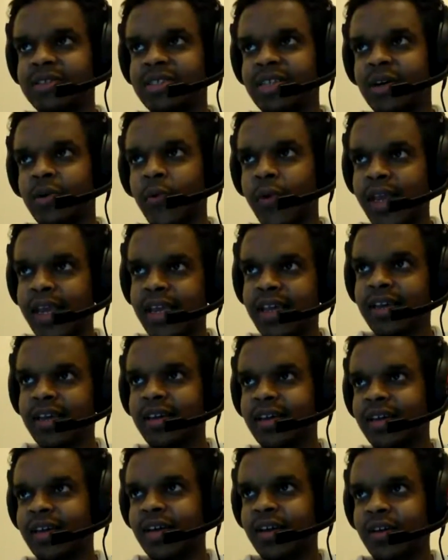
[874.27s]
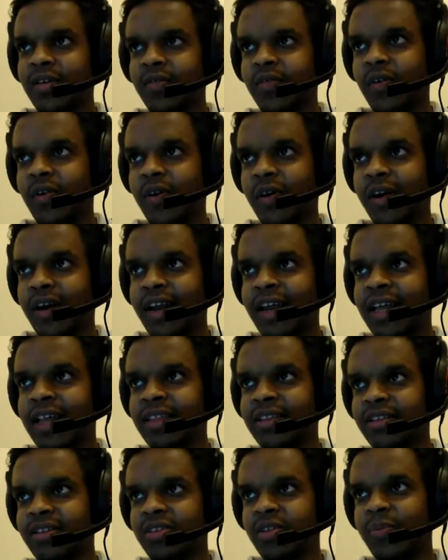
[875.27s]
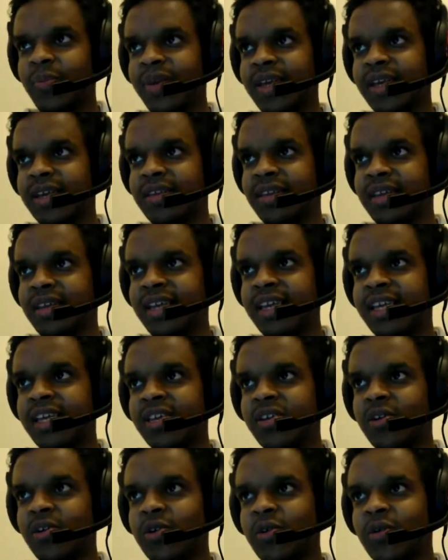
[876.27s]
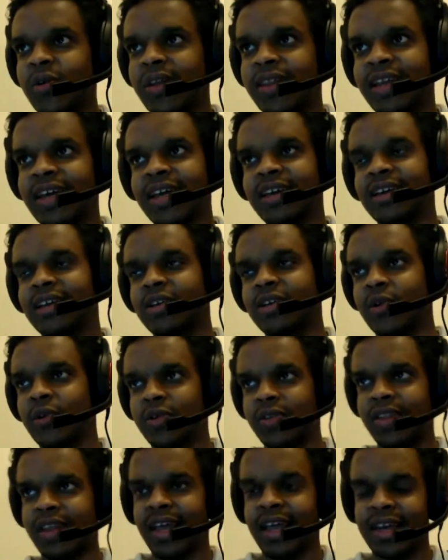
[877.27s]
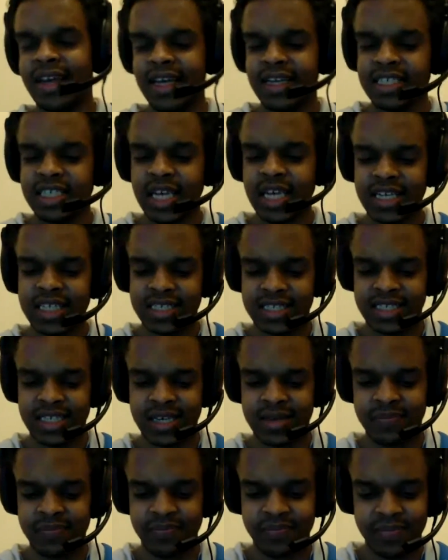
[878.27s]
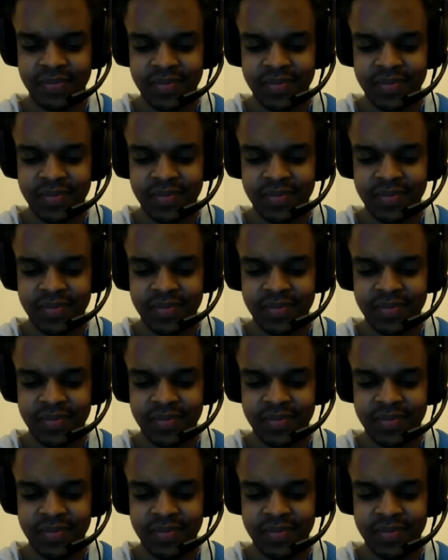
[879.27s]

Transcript: a week for England to be in the EU, and that can go to the NHS.